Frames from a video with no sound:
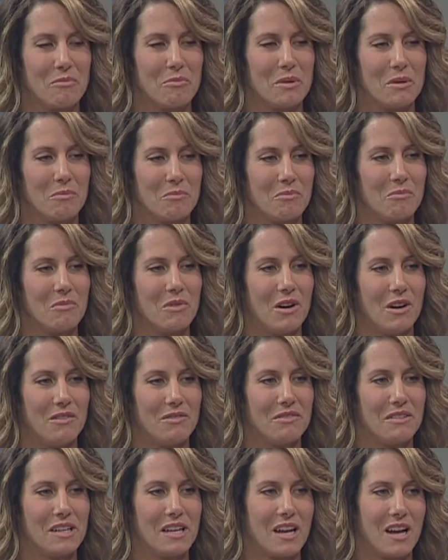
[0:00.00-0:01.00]
have been
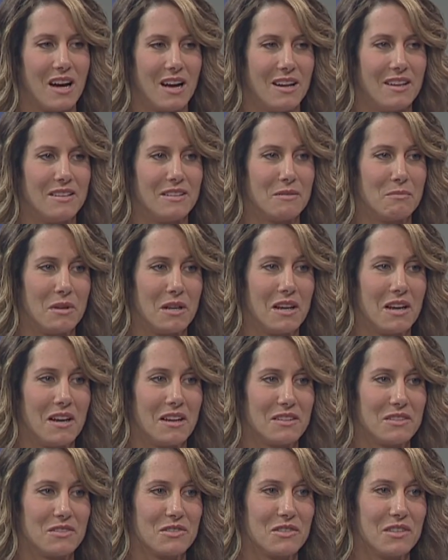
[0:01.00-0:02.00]
awfully kind to me,
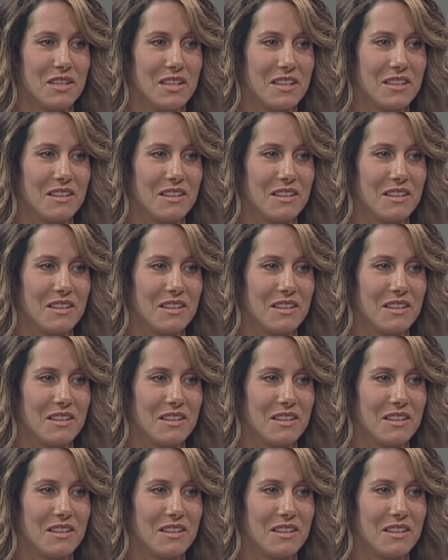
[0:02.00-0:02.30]
actually.